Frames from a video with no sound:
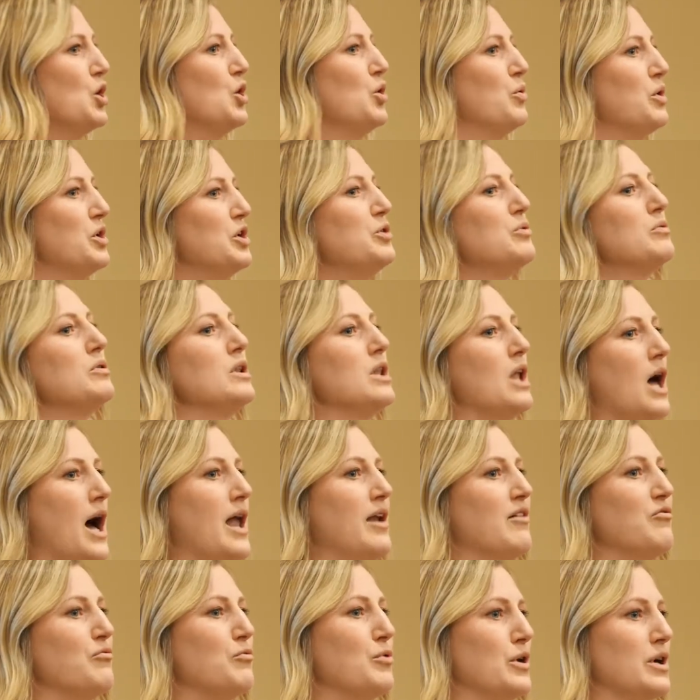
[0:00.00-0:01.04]
We do a lot
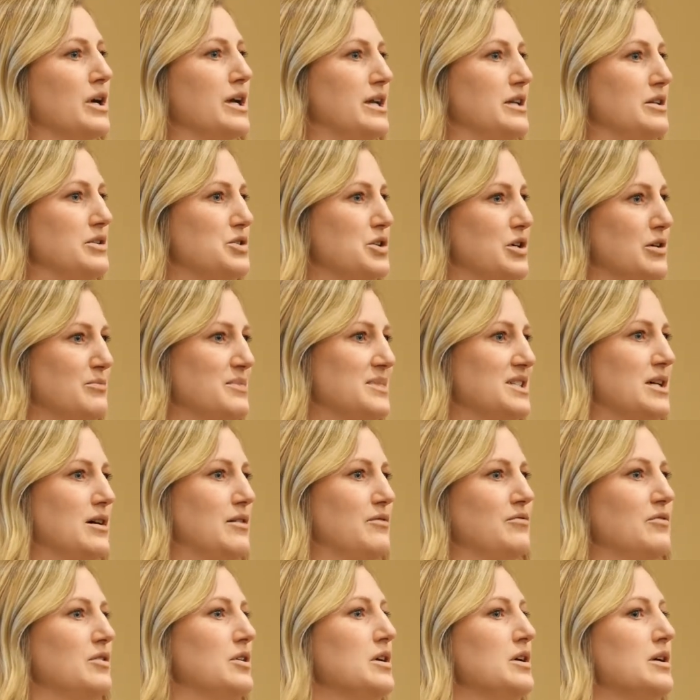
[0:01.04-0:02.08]
of work in terms
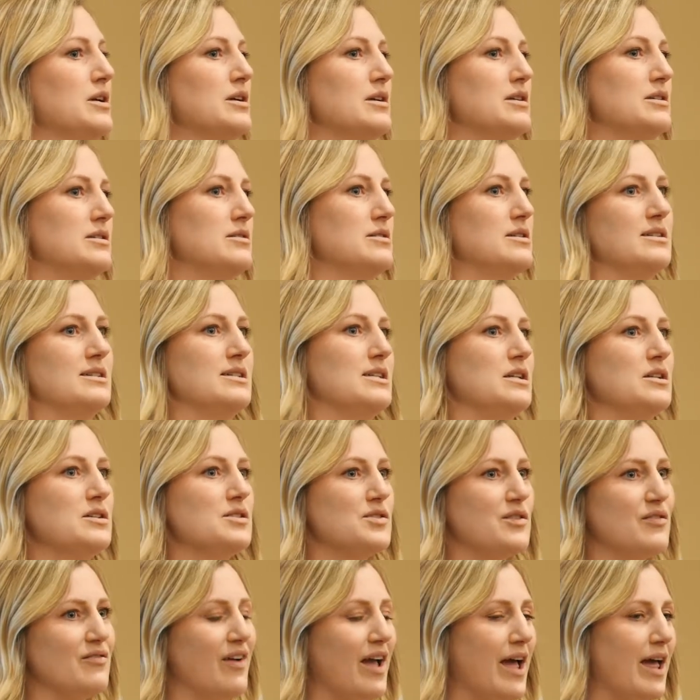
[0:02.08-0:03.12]
of disease
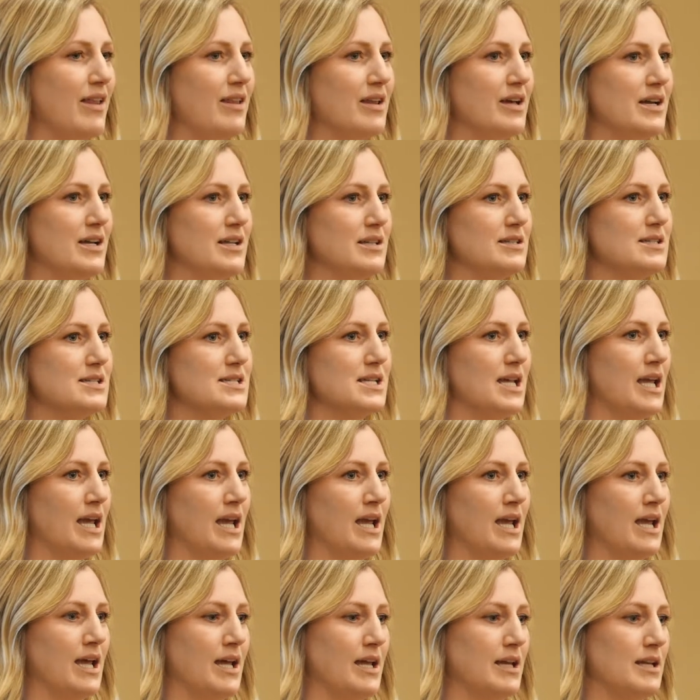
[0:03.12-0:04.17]
surveillance,
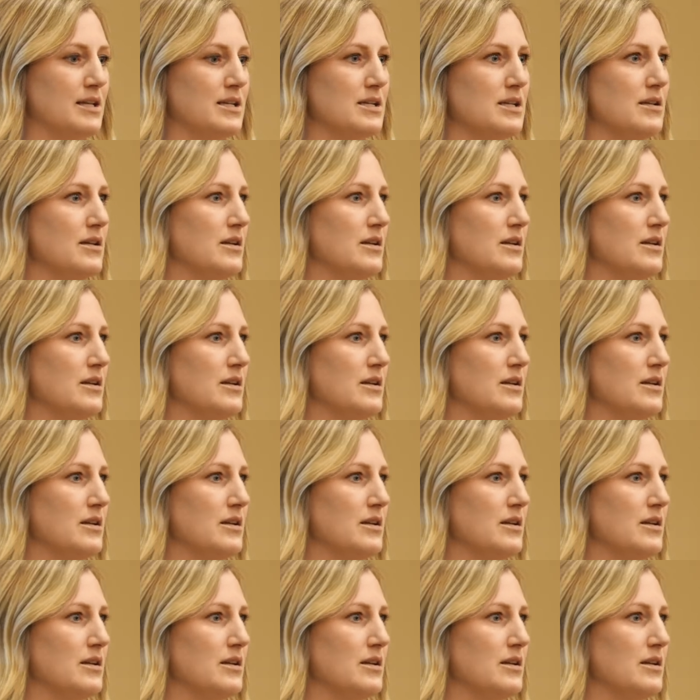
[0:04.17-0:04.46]
and